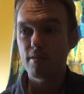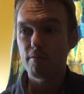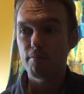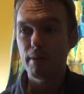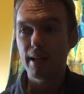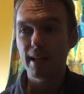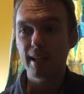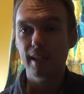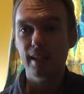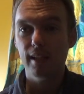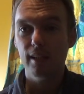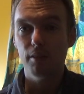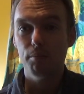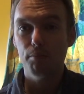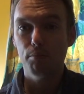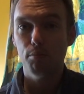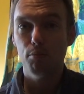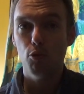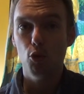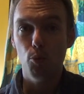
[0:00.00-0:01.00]
of making
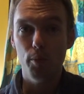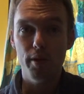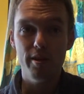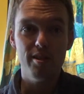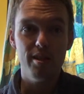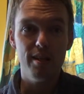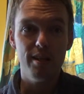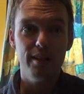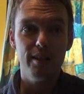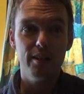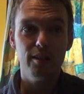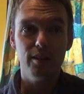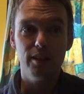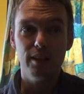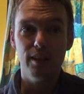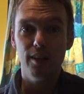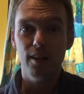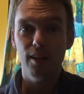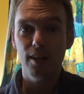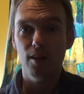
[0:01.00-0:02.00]
almost anything I
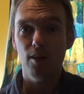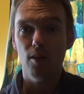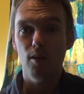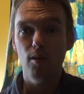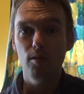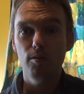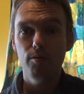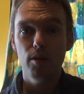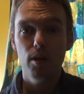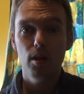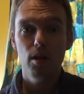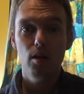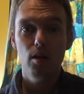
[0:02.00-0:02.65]
can think of.